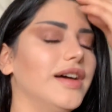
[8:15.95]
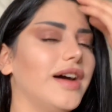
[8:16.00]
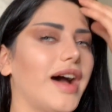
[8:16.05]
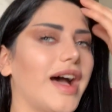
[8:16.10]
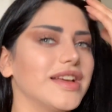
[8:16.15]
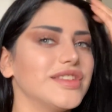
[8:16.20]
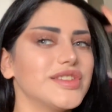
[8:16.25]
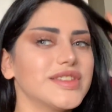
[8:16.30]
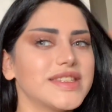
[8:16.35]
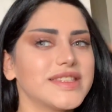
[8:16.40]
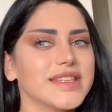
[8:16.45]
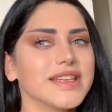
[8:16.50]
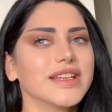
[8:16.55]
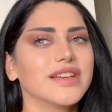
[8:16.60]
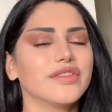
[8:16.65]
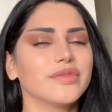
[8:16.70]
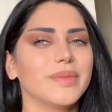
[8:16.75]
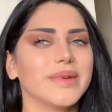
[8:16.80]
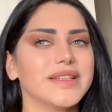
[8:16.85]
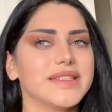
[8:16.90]
I just think
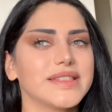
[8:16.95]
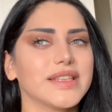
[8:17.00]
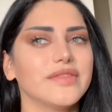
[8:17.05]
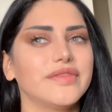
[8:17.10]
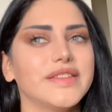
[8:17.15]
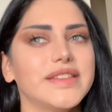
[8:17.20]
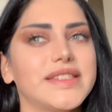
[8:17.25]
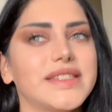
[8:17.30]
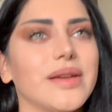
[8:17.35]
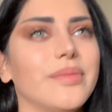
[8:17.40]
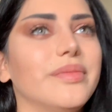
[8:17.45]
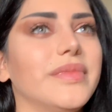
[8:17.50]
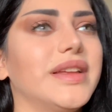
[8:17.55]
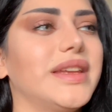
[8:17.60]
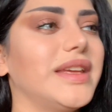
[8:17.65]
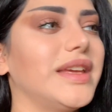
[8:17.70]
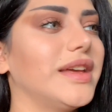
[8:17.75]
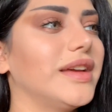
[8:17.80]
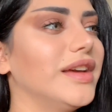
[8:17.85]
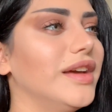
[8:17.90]
of myself as
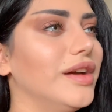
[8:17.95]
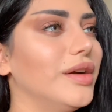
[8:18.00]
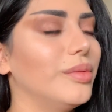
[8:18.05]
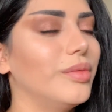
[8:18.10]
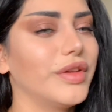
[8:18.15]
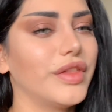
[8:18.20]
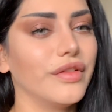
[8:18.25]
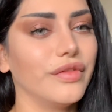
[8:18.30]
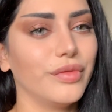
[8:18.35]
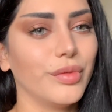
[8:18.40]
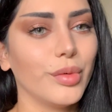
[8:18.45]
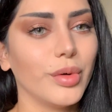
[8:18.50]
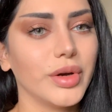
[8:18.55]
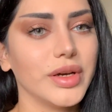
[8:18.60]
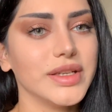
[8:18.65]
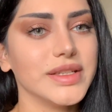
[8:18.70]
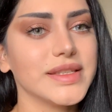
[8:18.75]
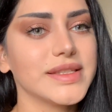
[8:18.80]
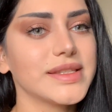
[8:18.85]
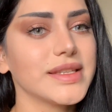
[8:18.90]
somebody with a
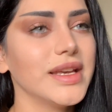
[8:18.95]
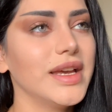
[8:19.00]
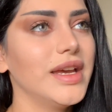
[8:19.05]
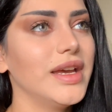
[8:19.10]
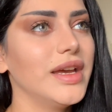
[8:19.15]
voice,